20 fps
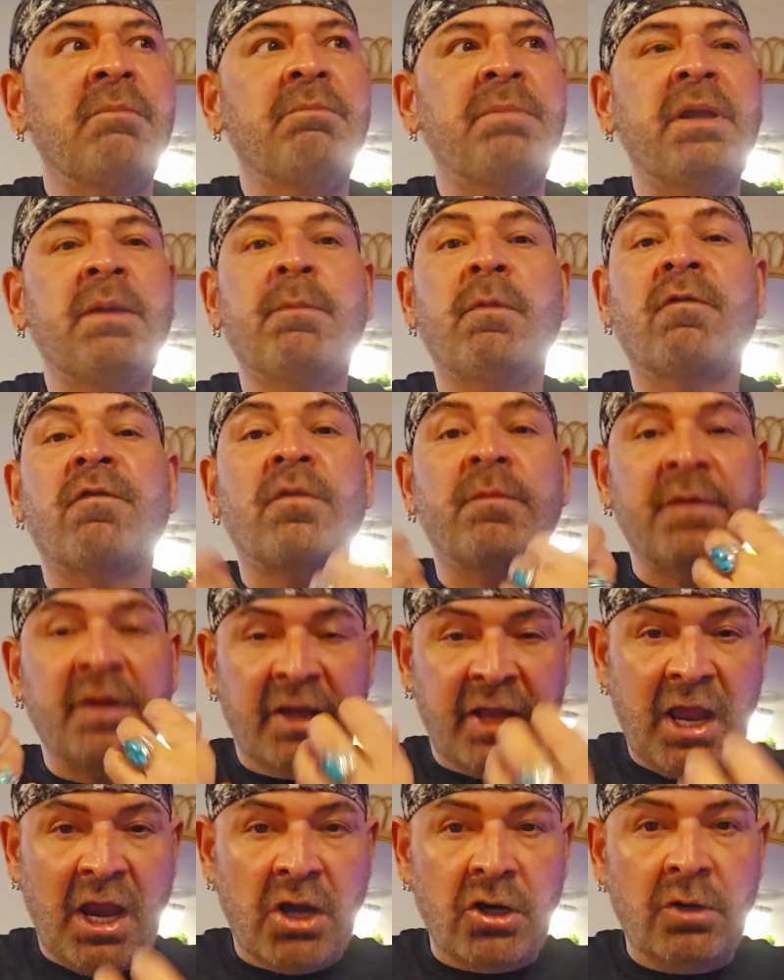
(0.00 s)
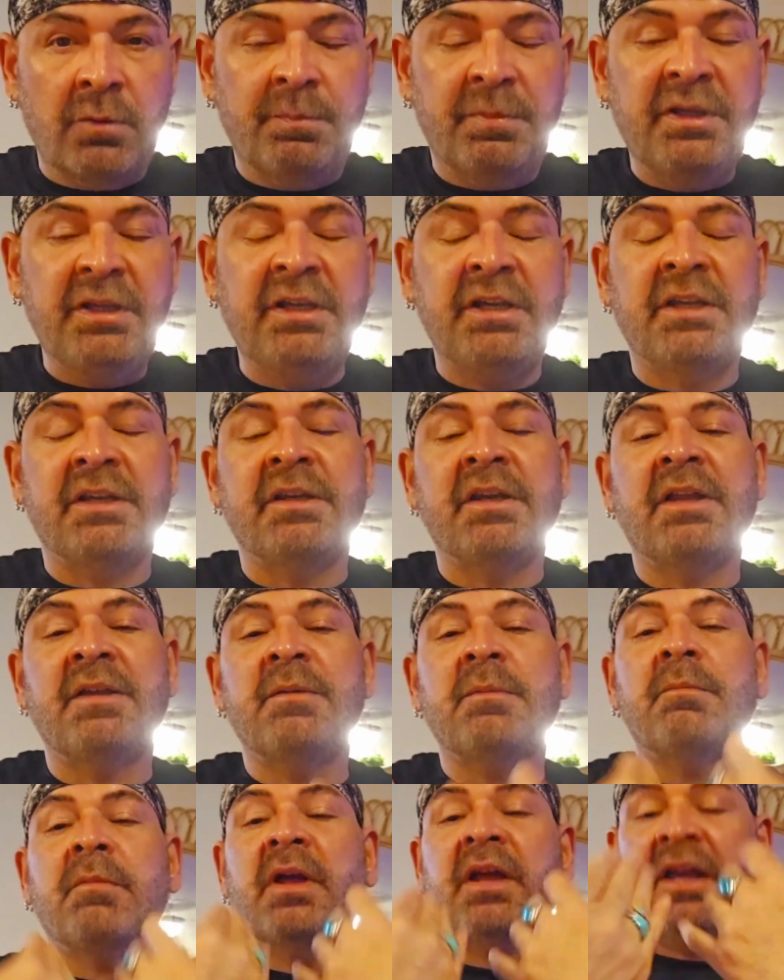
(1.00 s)
people from the Caribbean
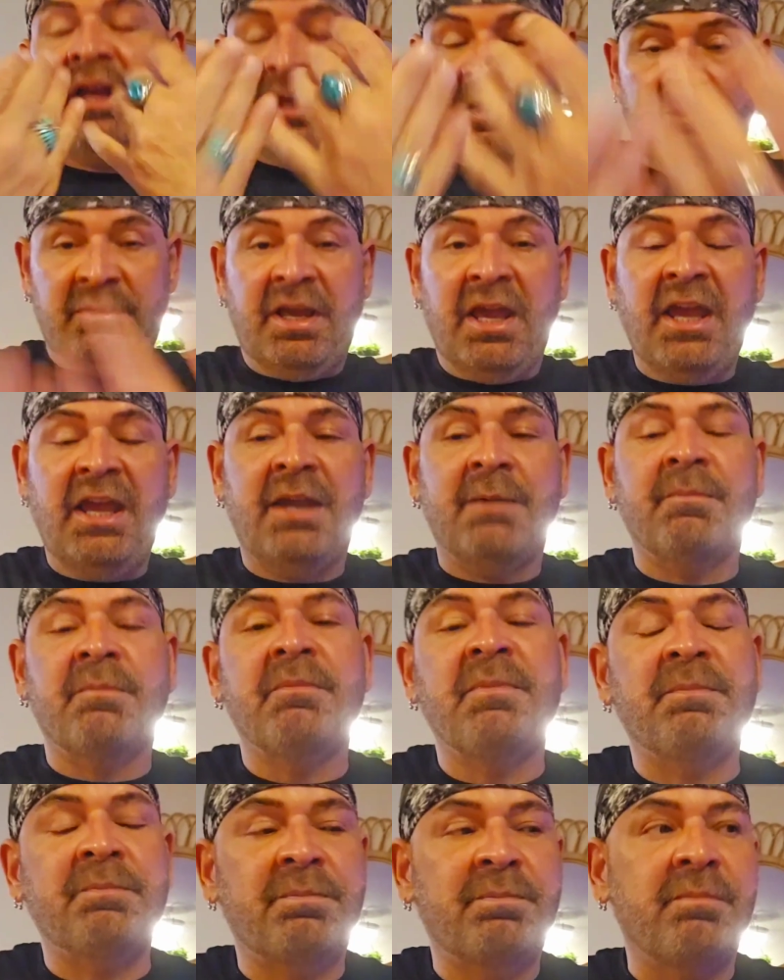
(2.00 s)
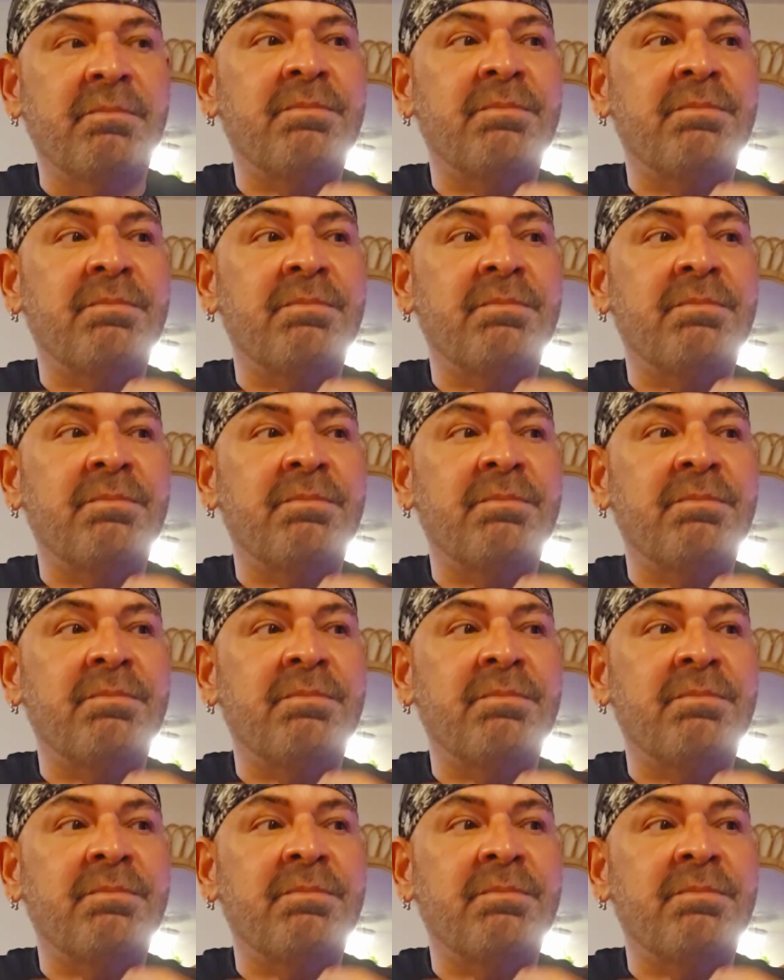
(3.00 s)
came,